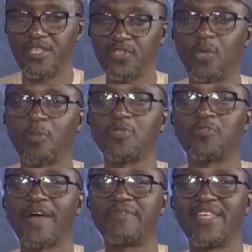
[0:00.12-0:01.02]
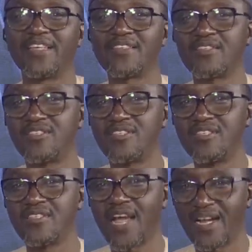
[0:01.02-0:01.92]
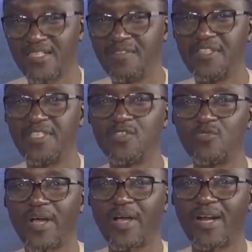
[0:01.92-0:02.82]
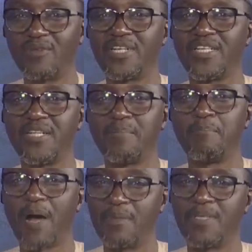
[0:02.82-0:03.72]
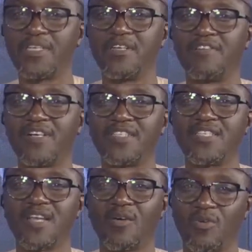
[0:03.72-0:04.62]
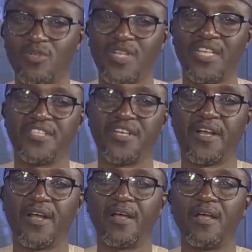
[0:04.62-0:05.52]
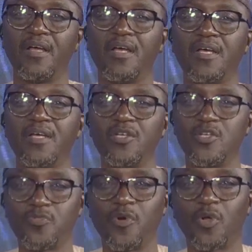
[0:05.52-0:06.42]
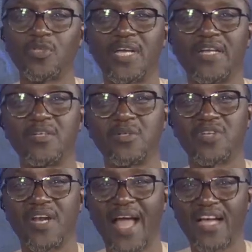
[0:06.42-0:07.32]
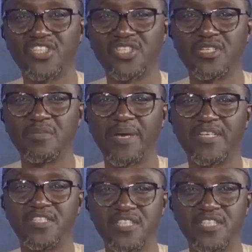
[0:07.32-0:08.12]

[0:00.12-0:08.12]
It is almost 5 days since activities were grounded in public universities across Nigeria. This follows an industrial action by the